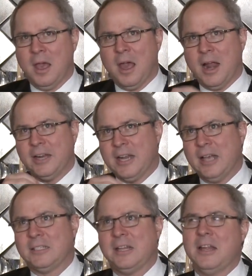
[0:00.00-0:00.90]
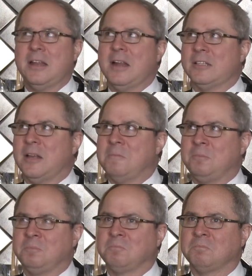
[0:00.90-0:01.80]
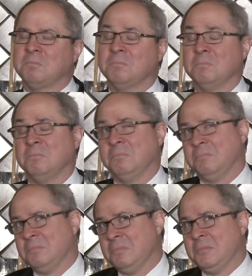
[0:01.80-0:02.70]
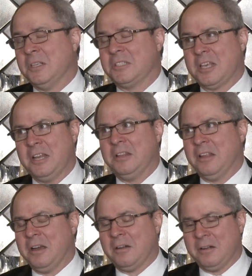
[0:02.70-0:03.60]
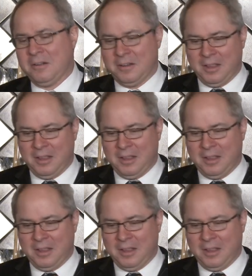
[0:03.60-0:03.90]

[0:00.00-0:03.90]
I tasted it, and I said, it's getting there.